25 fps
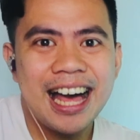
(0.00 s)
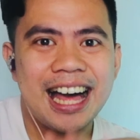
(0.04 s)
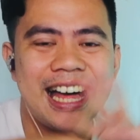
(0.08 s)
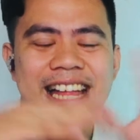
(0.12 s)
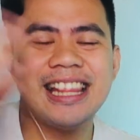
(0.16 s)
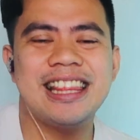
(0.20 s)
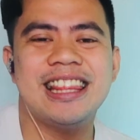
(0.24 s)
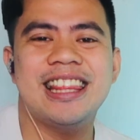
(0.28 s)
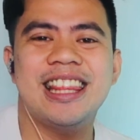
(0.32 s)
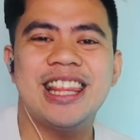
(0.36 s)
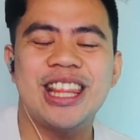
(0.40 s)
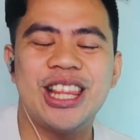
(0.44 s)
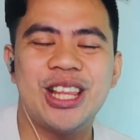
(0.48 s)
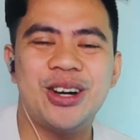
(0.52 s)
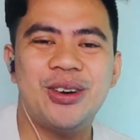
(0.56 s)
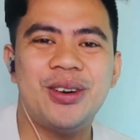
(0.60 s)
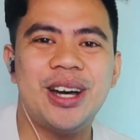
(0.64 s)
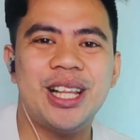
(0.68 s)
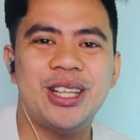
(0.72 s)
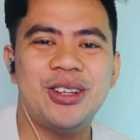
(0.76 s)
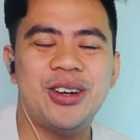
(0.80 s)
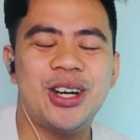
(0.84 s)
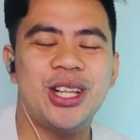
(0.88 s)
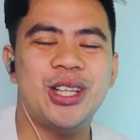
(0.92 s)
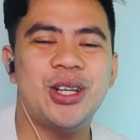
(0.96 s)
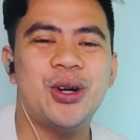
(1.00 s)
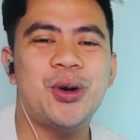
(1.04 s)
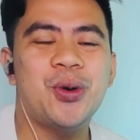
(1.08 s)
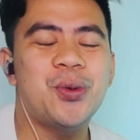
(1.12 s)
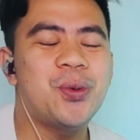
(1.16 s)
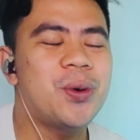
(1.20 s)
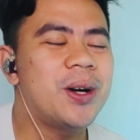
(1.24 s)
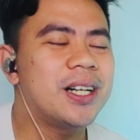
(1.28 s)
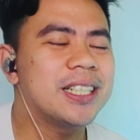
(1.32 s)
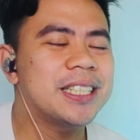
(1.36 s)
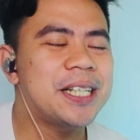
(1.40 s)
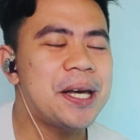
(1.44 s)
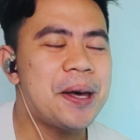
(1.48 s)
Hello, hello, hello,
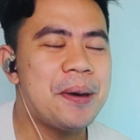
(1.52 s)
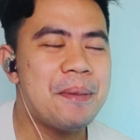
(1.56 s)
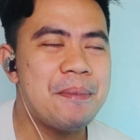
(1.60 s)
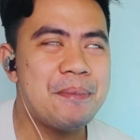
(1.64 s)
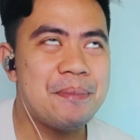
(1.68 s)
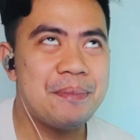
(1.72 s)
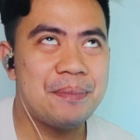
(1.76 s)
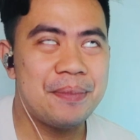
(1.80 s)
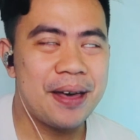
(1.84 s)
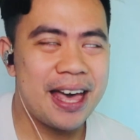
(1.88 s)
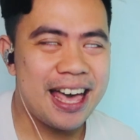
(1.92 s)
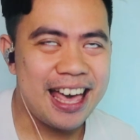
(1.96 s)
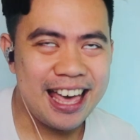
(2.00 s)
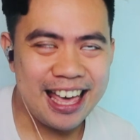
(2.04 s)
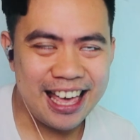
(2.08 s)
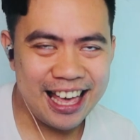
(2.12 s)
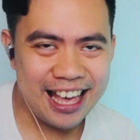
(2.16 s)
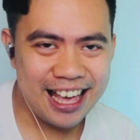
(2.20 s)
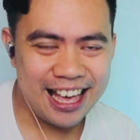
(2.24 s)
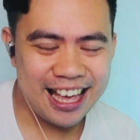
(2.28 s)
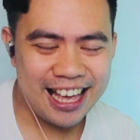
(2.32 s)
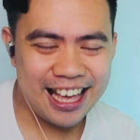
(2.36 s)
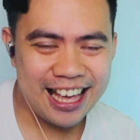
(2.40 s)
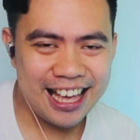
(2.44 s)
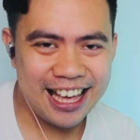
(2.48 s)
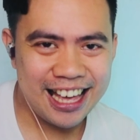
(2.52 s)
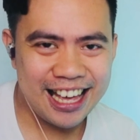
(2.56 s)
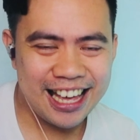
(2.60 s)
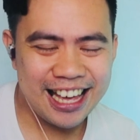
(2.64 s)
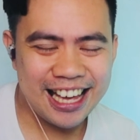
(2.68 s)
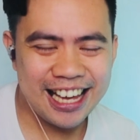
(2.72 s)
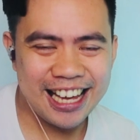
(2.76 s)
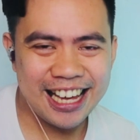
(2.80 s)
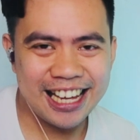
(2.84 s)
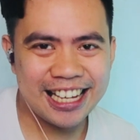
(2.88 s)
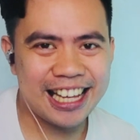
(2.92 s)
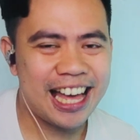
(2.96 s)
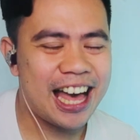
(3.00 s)
welcome
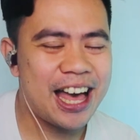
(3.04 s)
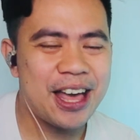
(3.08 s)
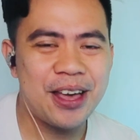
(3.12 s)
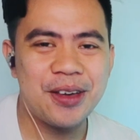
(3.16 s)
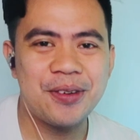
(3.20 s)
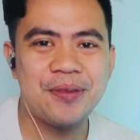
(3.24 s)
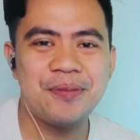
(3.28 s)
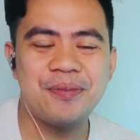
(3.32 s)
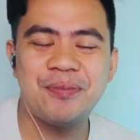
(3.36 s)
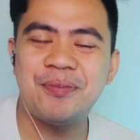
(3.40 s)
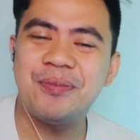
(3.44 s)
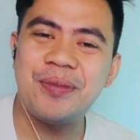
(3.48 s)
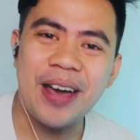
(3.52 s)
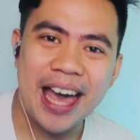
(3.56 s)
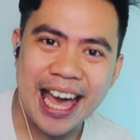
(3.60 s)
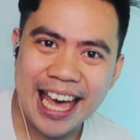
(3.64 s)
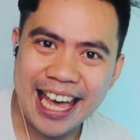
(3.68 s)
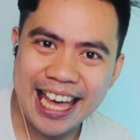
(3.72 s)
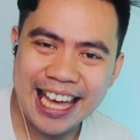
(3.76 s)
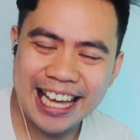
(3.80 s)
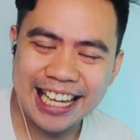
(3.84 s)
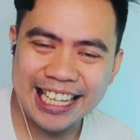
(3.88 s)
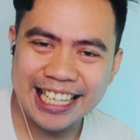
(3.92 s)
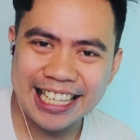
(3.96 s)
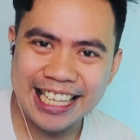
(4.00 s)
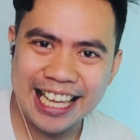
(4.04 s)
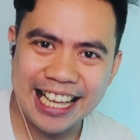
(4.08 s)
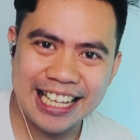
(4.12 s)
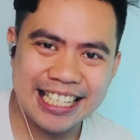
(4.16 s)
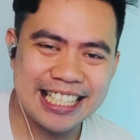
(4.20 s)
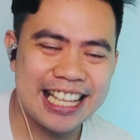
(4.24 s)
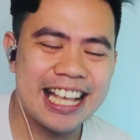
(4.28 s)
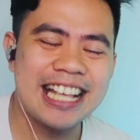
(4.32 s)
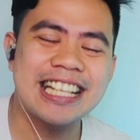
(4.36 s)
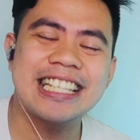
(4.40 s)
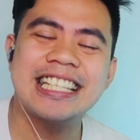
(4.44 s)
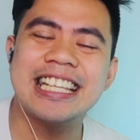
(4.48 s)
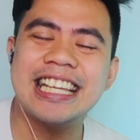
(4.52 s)
back. I'm back. Yes,
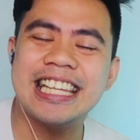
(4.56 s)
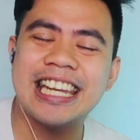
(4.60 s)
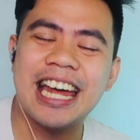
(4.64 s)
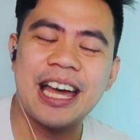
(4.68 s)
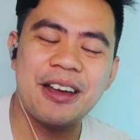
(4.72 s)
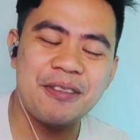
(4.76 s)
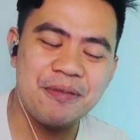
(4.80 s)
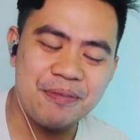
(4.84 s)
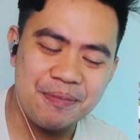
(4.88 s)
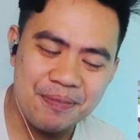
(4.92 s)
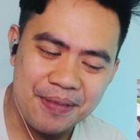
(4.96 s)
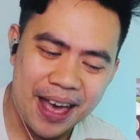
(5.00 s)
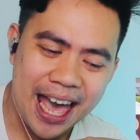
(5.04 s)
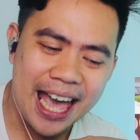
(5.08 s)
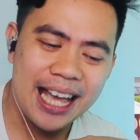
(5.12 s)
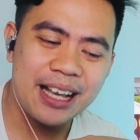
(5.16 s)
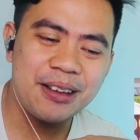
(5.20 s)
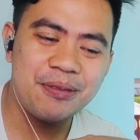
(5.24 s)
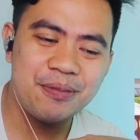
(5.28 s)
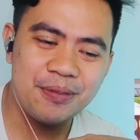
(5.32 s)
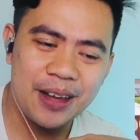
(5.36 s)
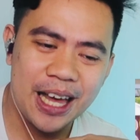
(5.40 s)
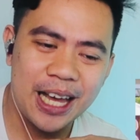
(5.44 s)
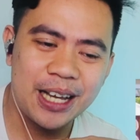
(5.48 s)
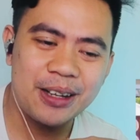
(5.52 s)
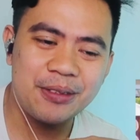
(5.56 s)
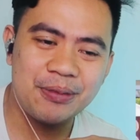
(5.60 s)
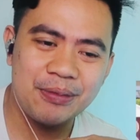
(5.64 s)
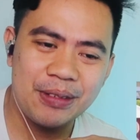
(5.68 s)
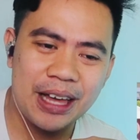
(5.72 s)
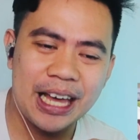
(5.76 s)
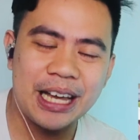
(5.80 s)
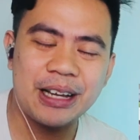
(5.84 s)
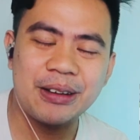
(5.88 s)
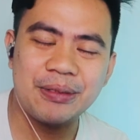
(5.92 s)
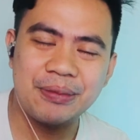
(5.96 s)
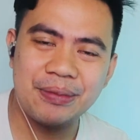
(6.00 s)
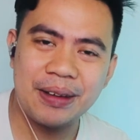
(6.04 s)
as in I'm back
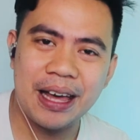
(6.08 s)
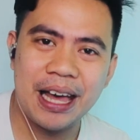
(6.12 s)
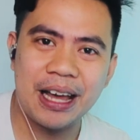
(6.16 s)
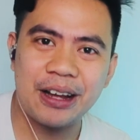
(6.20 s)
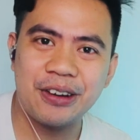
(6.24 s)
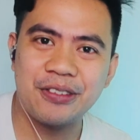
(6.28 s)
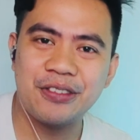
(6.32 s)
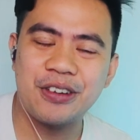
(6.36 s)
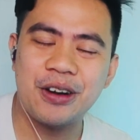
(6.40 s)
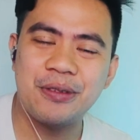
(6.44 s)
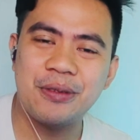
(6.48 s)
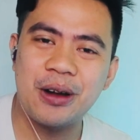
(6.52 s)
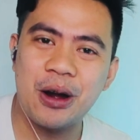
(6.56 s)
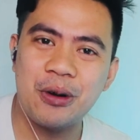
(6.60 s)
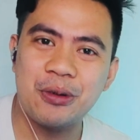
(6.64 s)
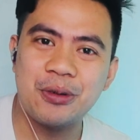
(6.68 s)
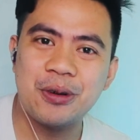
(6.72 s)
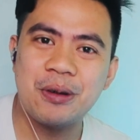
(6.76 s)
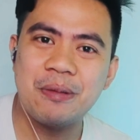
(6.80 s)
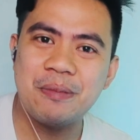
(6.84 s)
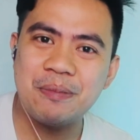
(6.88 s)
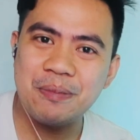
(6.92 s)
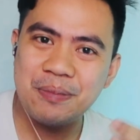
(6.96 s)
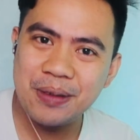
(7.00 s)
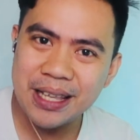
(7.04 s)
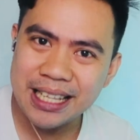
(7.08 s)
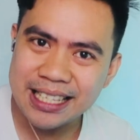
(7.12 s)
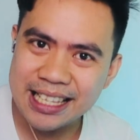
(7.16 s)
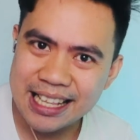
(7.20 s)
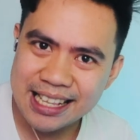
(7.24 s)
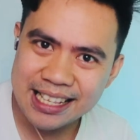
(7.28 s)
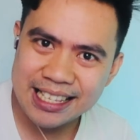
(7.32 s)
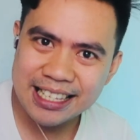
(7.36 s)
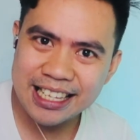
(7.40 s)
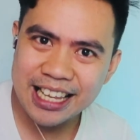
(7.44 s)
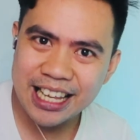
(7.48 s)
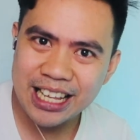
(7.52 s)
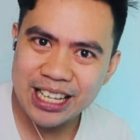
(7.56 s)
from our busy
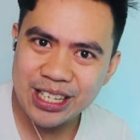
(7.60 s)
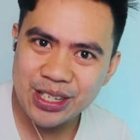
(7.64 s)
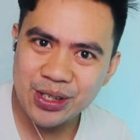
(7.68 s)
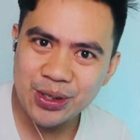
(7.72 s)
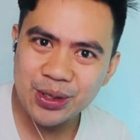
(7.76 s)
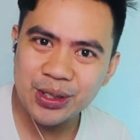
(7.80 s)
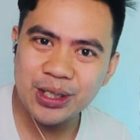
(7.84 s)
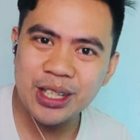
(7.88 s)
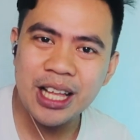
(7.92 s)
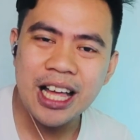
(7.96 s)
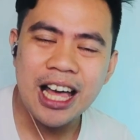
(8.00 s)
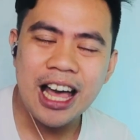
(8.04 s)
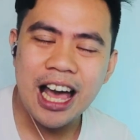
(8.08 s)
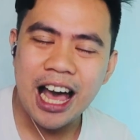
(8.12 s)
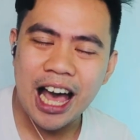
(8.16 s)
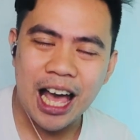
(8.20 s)
schedule.